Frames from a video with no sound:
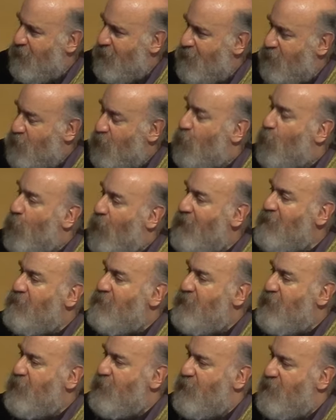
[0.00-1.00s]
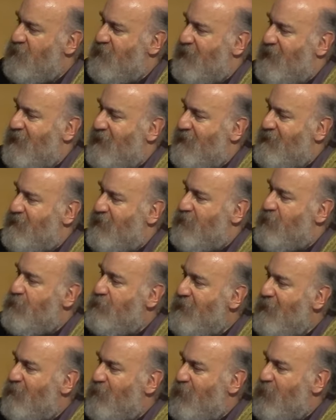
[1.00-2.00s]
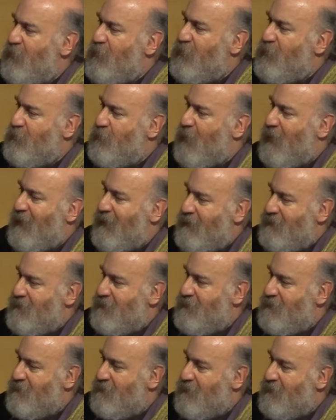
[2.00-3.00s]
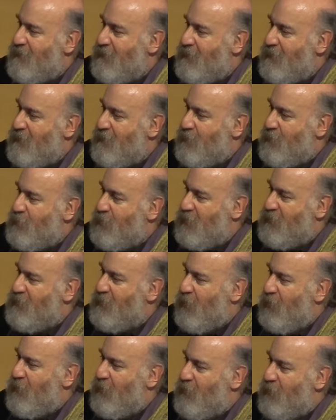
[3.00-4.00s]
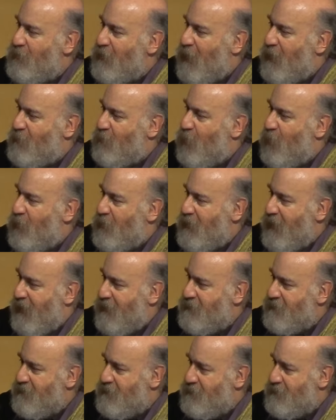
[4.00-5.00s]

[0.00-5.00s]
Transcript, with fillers: So, one view of science is you never know you're right, you just know that you're not wrong yet.